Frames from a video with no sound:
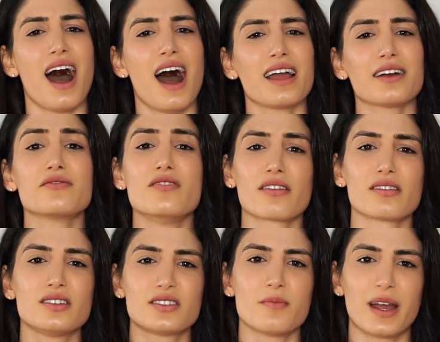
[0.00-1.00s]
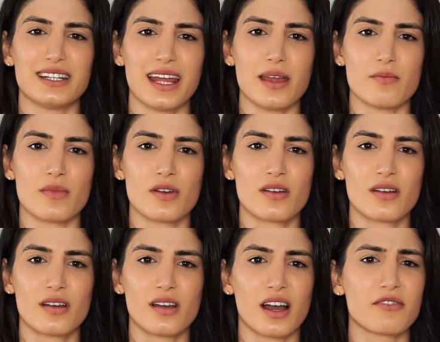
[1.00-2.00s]
I have nothing to my name.
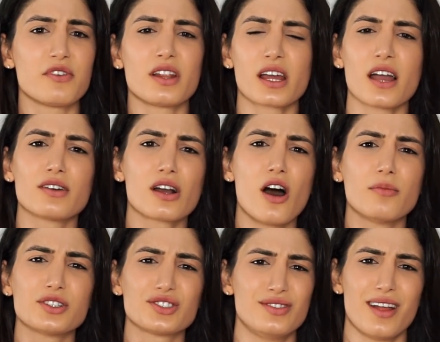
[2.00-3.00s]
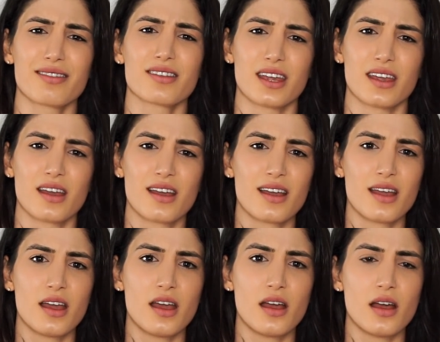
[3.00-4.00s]
I feel like I've accomplished nothing,
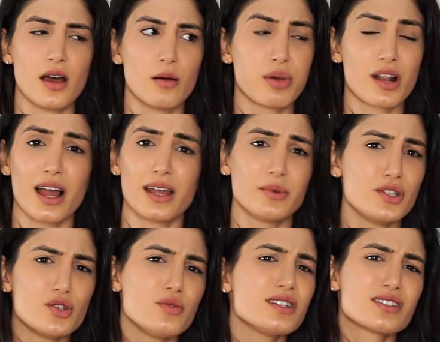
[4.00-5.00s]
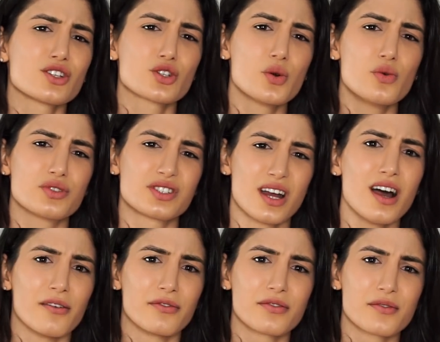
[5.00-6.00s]
but I've been doing such cool
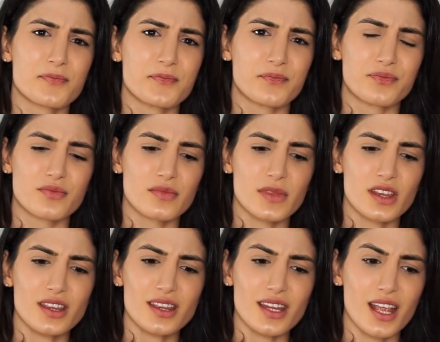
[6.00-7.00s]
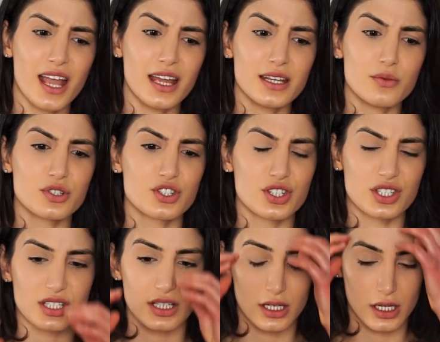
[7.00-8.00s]
stuff. And it was
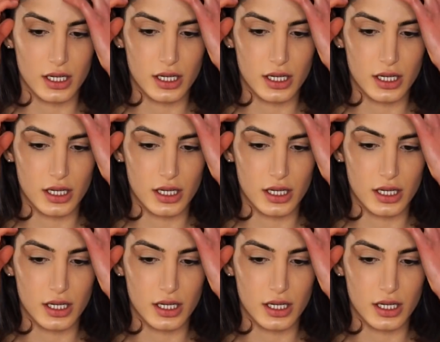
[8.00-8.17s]
just,